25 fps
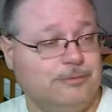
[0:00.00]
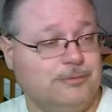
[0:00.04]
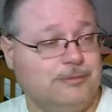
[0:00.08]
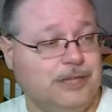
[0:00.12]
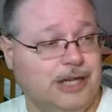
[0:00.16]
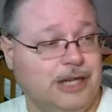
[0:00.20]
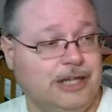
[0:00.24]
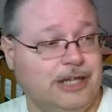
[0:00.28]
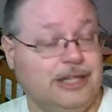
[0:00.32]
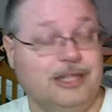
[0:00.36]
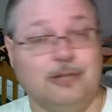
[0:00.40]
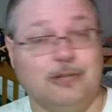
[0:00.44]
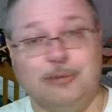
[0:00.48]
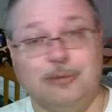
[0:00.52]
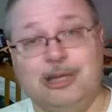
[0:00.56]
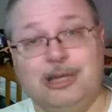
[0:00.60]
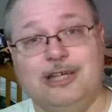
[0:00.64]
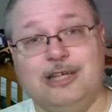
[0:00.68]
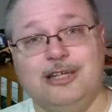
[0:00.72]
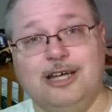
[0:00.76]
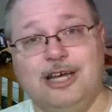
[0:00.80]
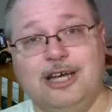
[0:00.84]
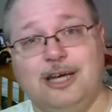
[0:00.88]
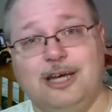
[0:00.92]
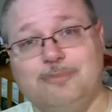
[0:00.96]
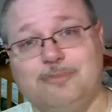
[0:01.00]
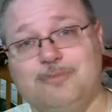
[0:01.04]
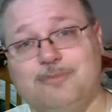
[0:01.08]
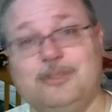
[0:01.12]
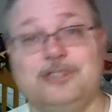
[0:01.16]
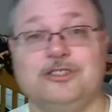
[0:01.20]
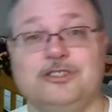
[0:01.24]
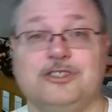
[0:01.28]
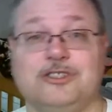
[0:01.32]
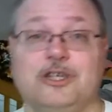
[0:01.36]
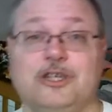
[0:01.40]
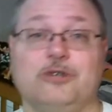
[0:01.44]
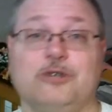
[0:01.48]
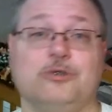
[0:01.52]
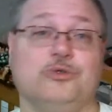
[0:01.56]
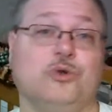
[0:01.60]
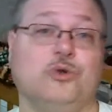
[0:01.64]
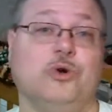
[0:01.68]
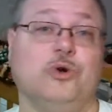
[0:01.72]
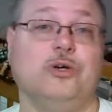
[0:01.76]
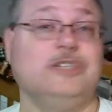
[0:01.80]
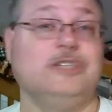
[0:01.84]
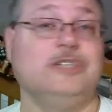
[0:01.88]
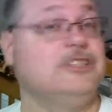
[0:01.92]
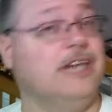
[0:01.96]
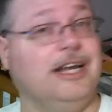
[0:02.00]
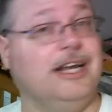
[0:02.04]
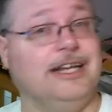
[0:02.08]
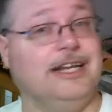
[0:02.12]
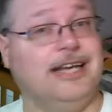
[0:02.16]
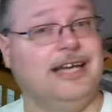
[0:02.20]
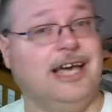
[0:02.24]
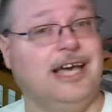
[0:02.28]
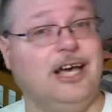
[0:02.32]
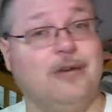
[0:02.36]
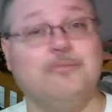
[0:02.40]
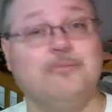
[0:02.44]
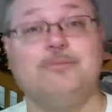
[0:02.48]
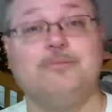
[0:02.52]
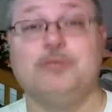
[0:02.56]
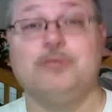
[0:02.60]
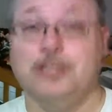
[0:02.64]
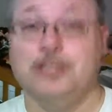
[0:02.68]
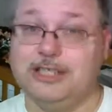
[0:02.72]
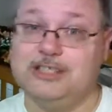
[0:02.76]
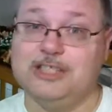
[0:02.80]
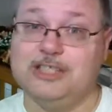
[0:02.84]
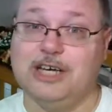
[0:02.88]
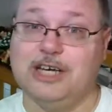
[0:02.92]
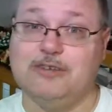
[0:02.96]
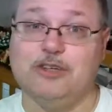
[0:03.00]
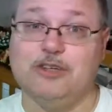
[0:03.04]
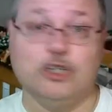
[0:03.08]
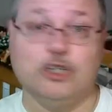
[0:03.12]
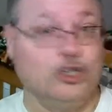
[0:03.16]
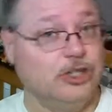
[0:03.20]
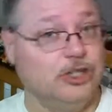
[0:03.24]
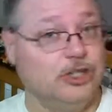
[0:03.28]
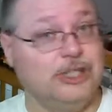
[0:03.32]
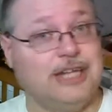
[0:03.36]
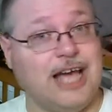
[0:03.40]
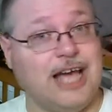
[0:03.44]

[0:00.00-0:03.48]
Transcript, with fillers: And in the meantime, this is Uncle Troy signing out. Please have a good